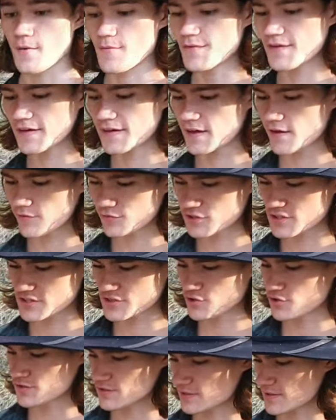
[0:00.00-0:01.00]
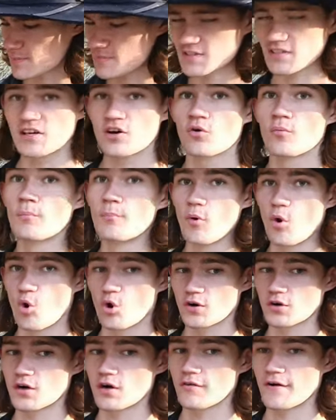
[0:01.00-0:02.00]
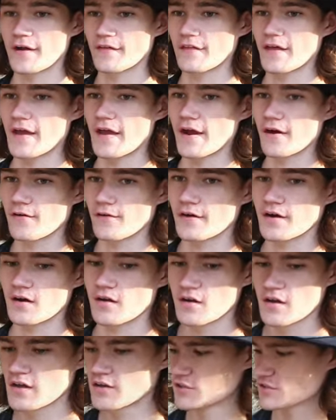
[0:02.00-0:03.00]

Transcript: I'm thinking of just using them as a little border around the area,